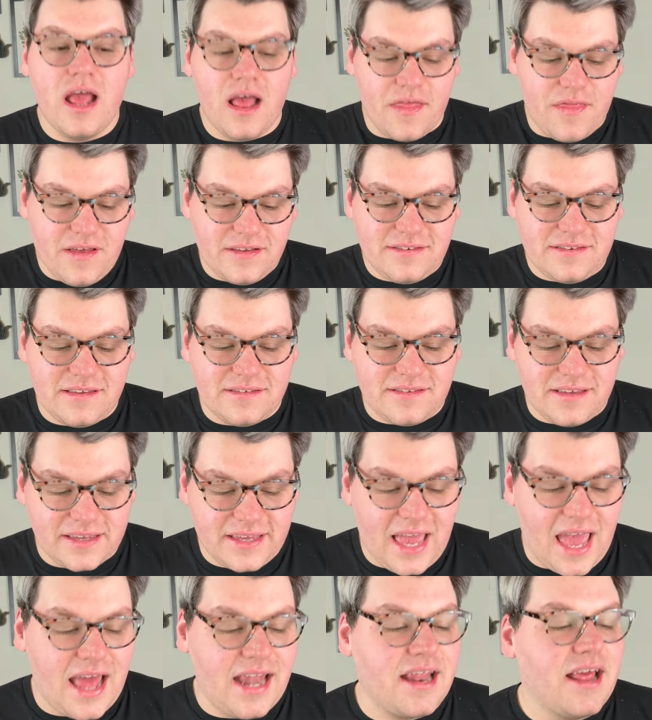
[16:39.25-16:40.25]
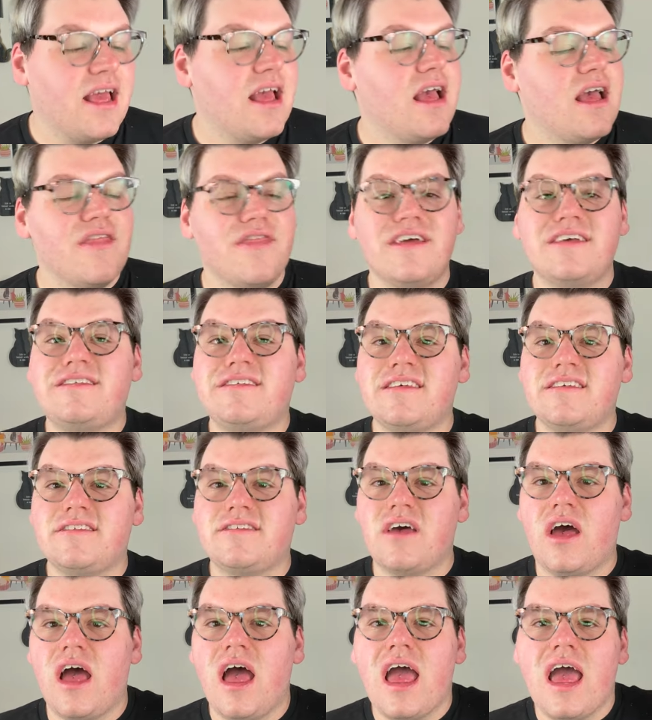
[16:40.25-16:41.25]
This is, again, this is
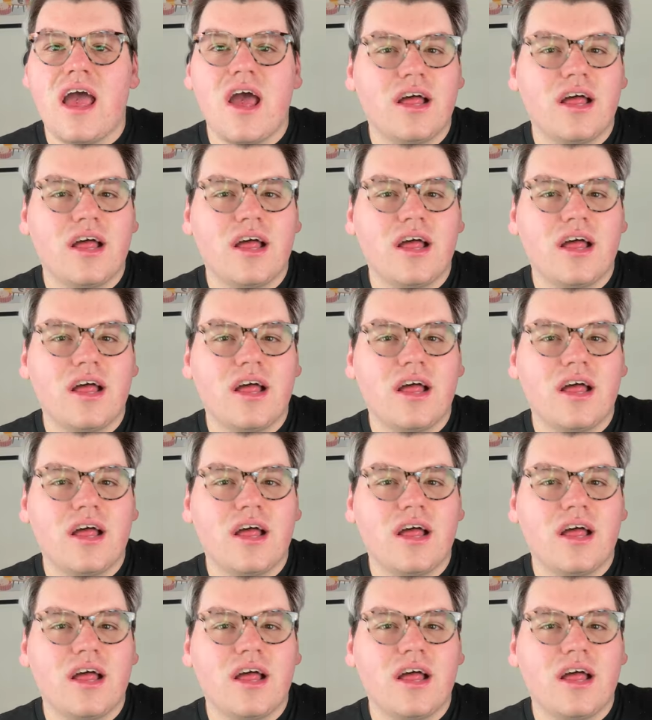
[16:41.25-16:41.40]
a